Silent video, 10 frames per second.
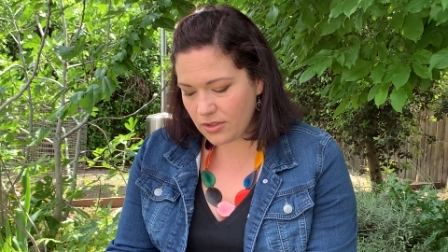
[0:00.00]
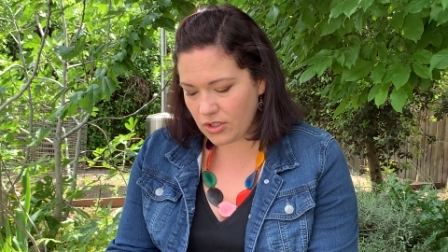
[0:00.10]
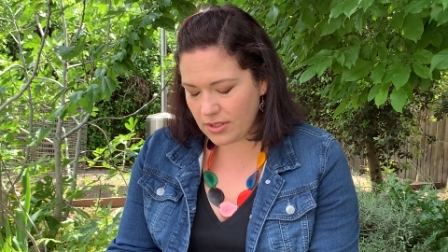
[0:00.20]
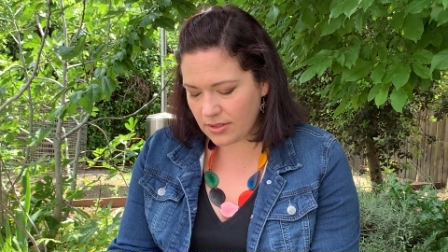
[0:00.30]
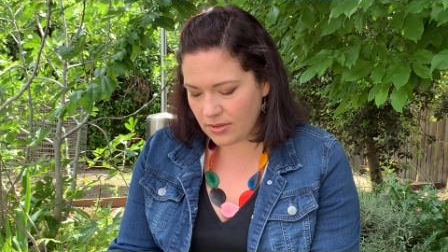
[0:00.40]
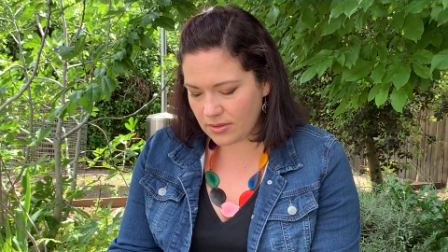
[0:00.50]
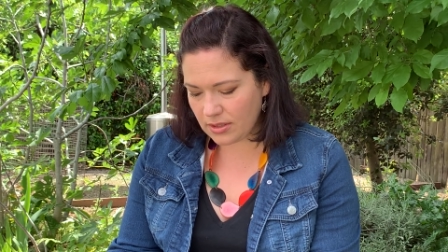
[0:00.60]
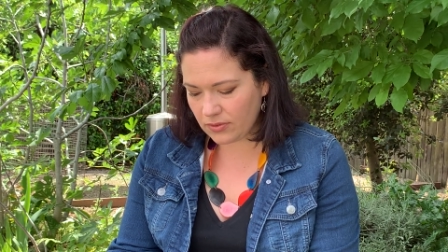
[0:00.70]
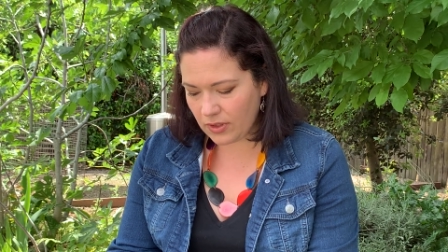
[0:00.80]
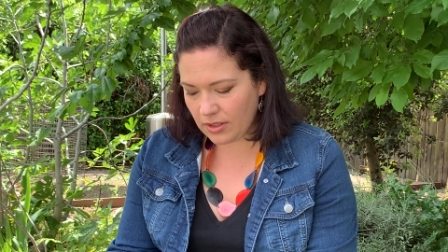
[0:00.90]
Jesus used
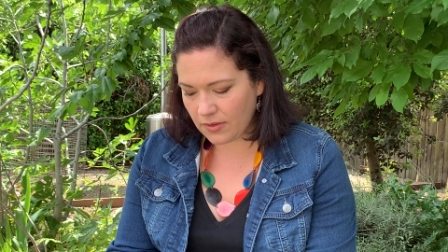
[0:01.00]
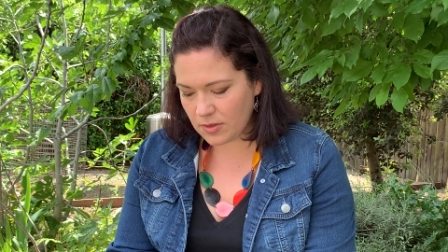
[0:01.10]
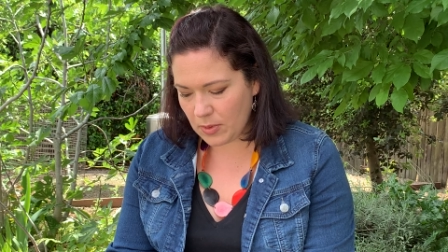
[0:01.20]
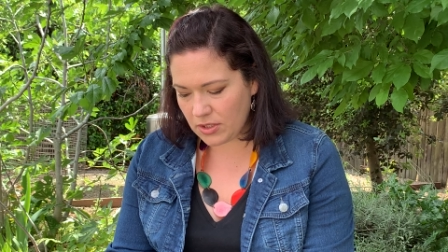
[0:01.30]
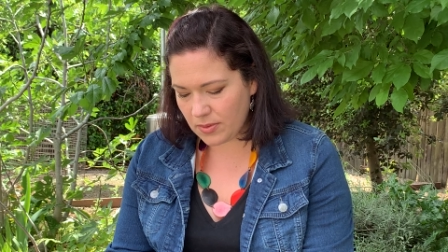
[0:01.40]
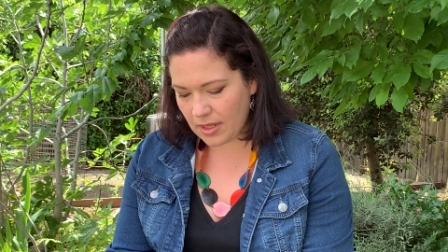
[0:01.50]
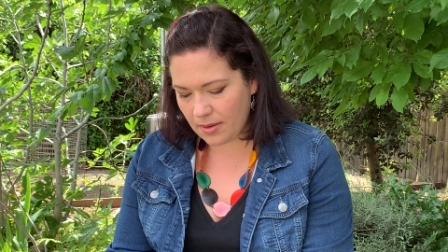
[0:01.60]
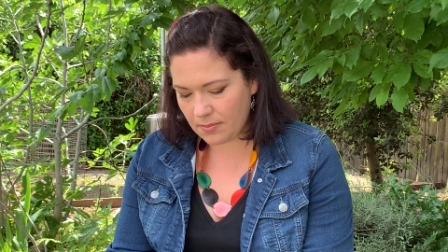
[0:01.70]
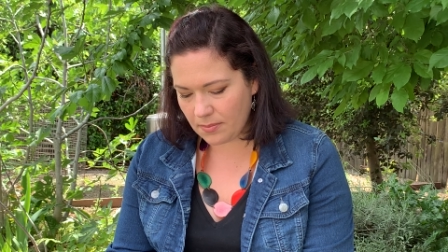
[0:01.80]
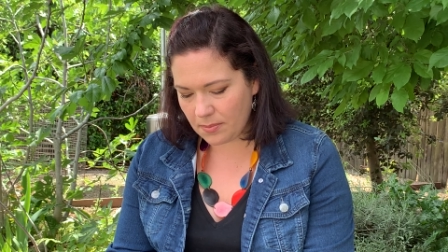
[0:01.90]
this figure of speech with
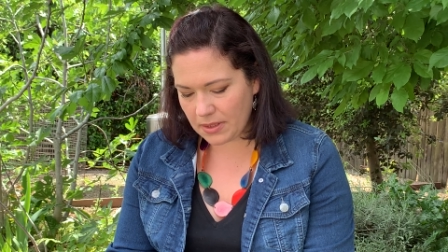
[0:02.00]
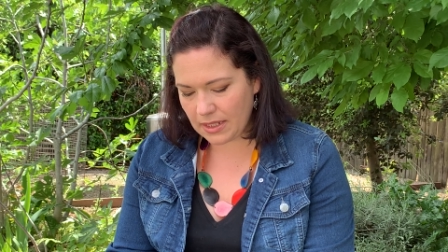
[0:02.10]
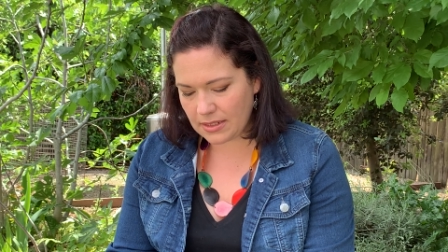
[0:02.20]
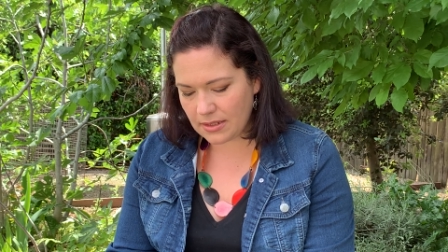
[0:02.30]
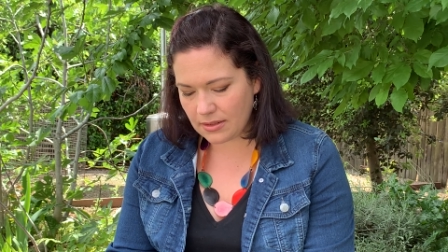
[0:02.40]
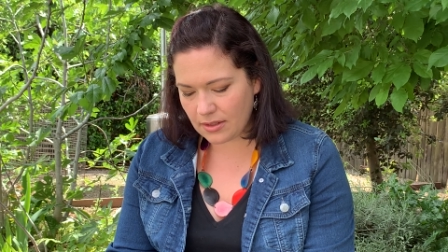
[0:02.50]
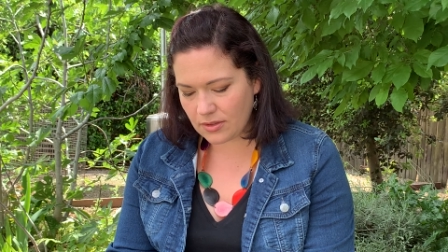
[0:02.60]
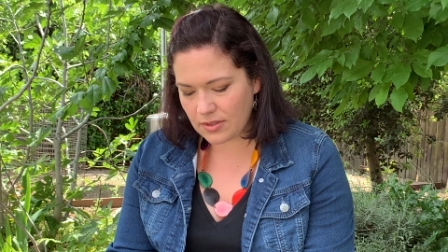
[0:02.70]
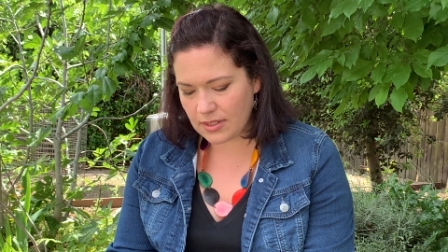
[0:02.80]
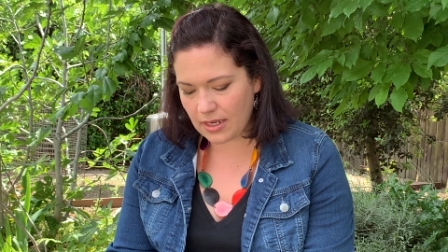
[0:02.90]
them, but they didn't
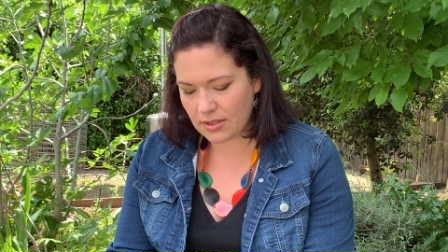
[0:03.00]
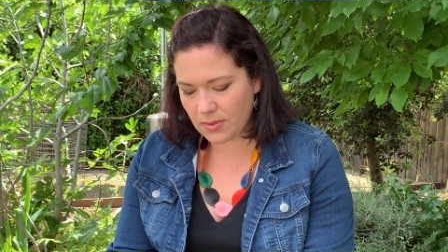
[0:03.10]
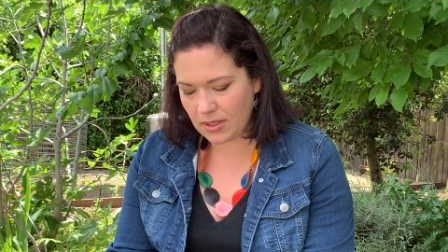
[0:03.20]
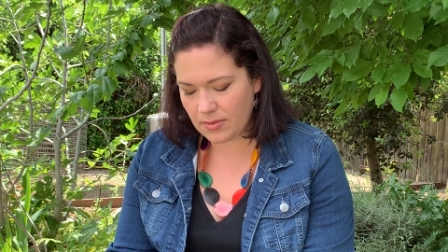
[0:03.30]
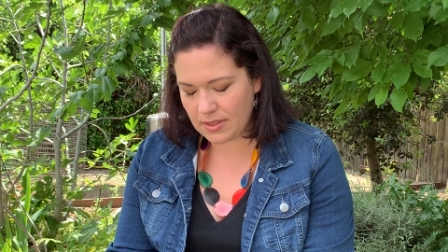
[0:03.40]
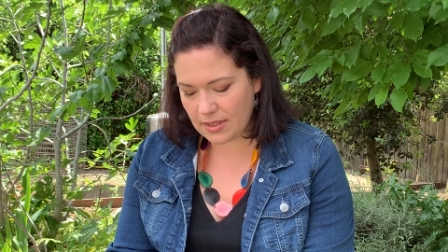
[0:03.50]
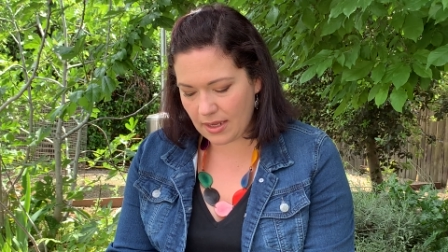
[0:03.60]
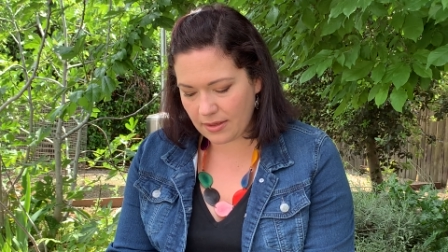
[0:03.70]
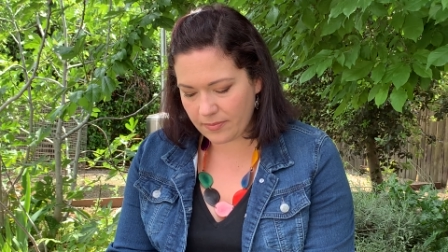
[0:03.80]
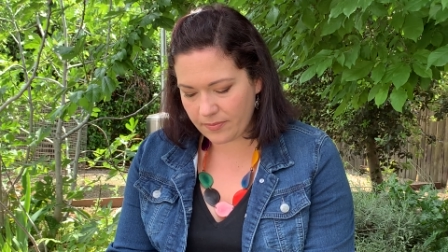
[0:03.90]
understand what he was
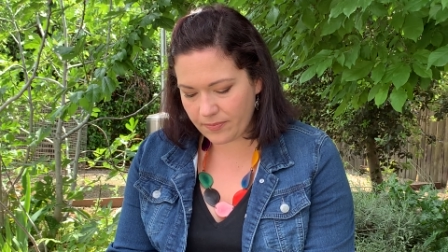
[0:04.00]
saying.